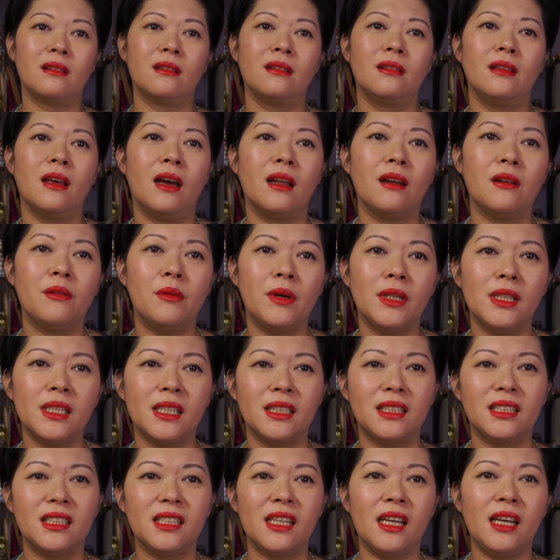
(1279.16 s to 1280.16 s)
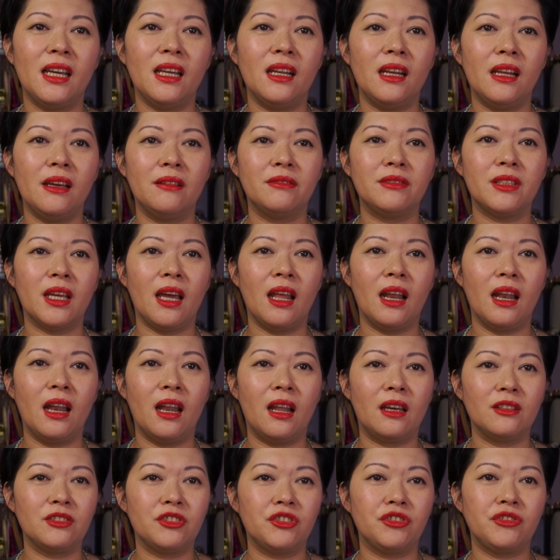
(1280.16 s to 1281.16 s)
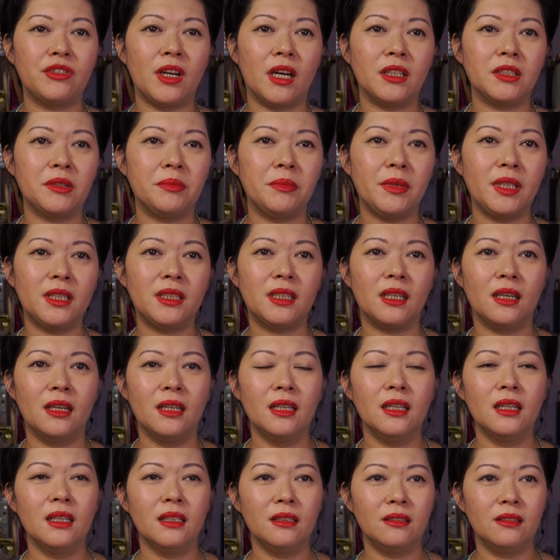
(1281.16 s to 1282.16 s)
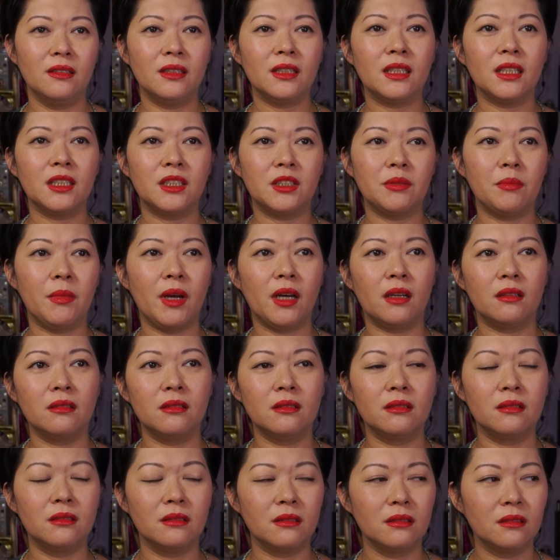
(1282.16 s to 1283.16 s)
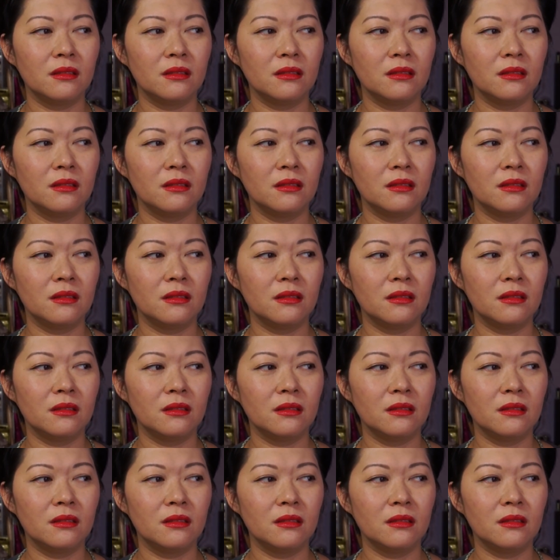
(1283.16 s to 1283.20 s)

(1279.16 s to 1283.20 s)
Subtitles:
The other one is tea leaves and lush jasmine. You can smell,